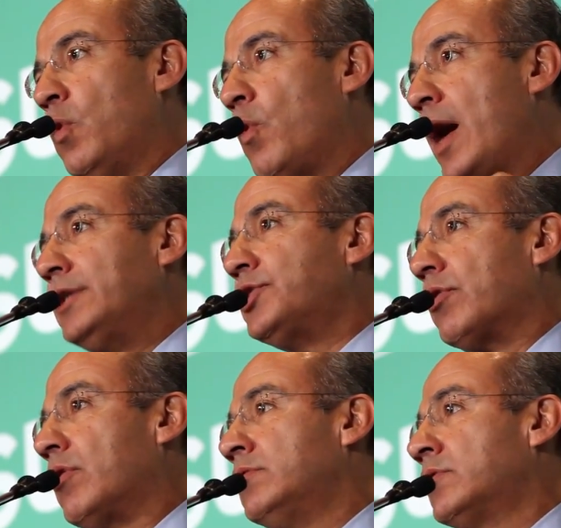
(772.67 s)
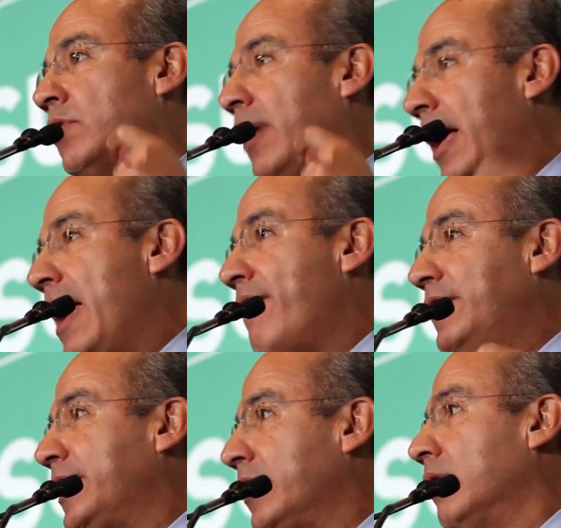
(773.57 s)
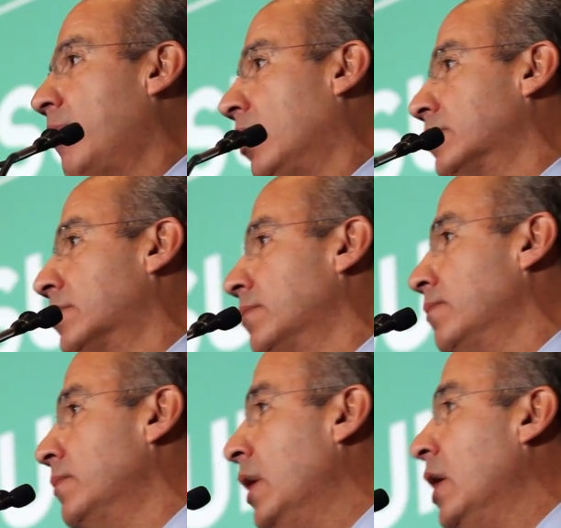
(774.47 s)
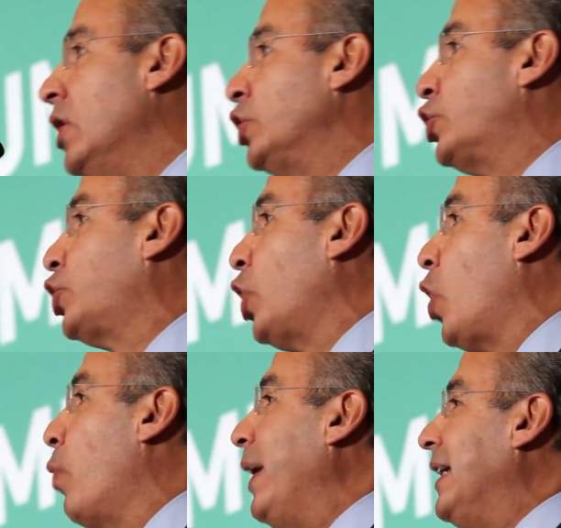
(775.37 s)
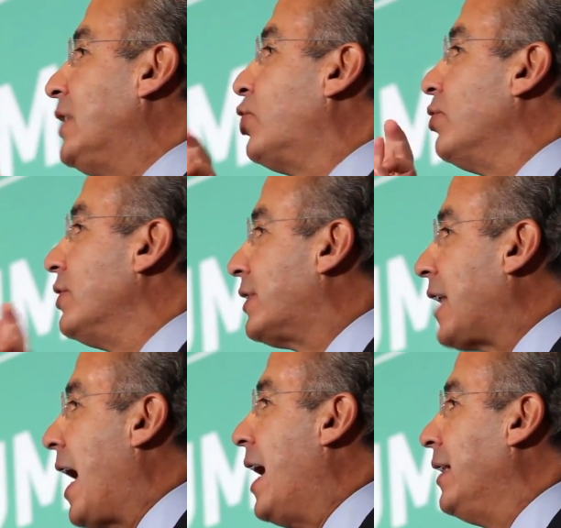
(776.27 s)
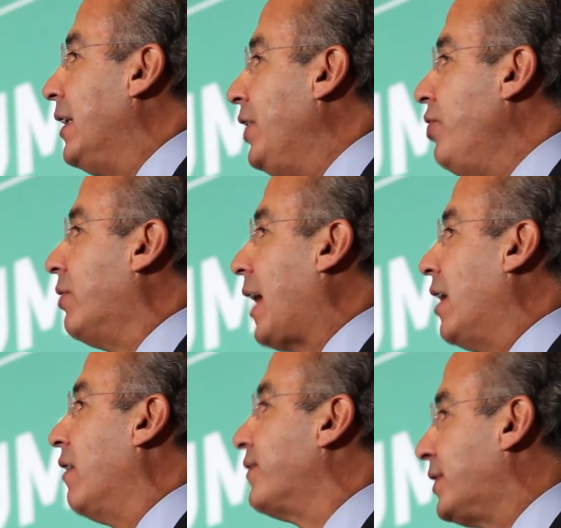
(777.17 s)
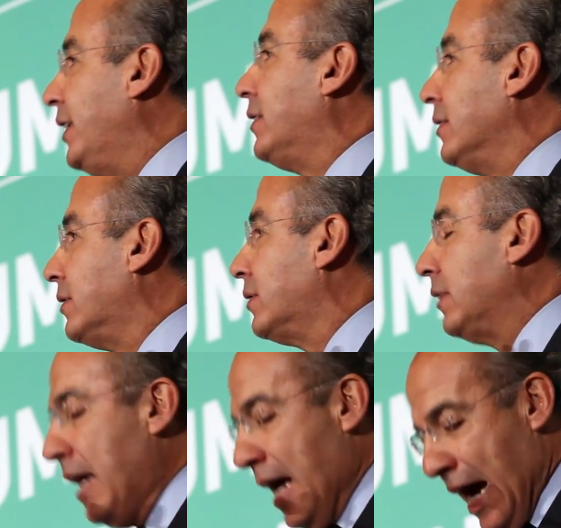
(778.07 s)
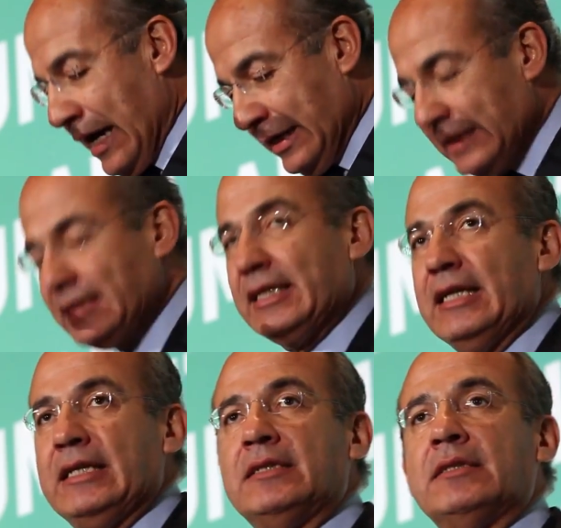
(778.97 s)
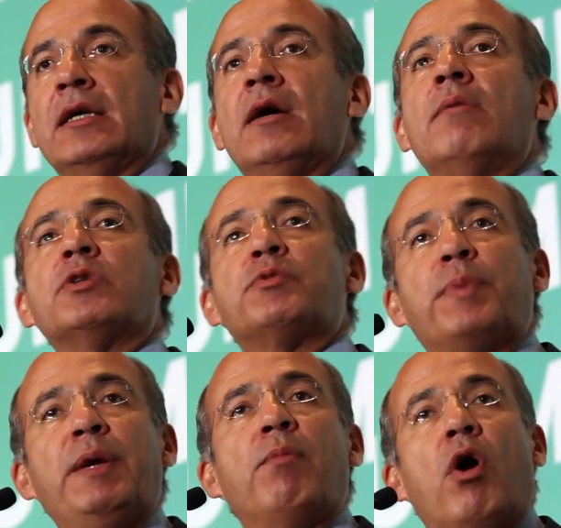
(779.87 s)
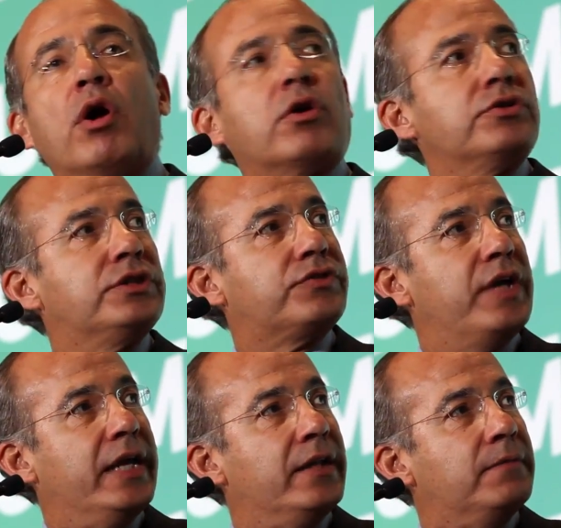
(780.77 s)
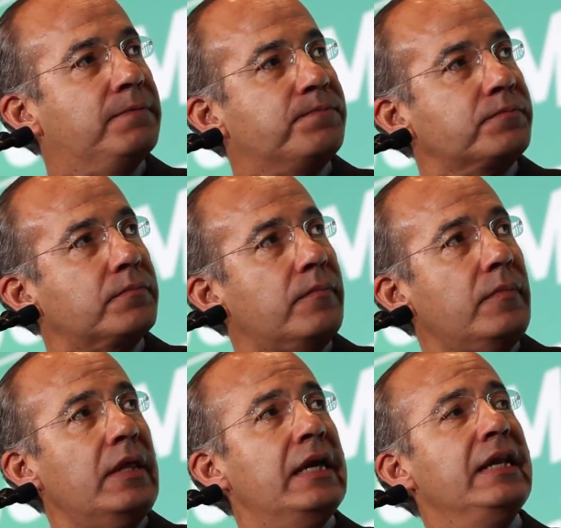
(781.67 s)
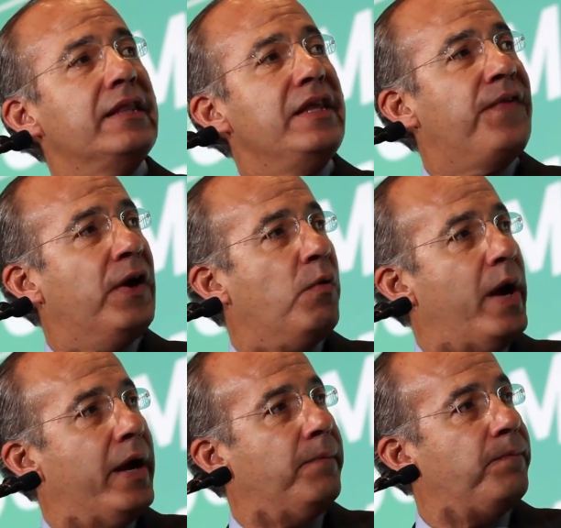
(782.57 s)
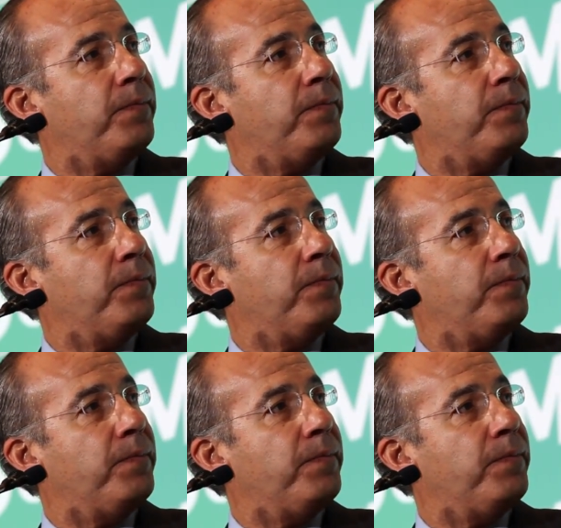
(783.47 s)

One Toronto every single month. So we need to design the new kind of cities. And these cities must be more concentrated in a different way.